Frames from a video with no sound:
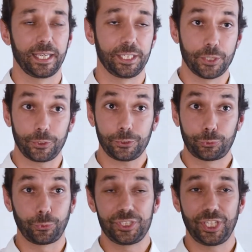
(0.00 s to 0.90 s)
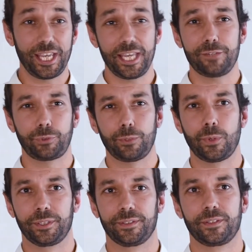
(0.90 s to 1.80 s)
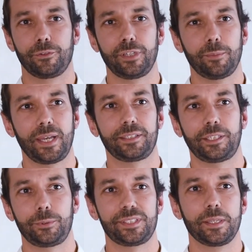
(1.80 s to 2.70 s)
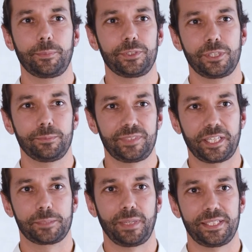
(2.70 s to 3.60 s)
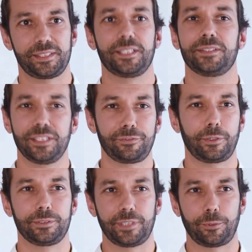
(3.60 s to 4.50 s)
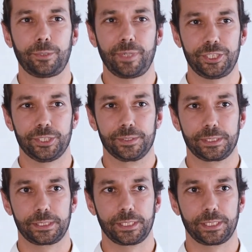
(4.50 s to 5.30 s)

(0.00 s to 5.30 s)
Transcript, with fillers: In order to reach everyone, the Virbac Dairy Symposium takes place in different dairy regions.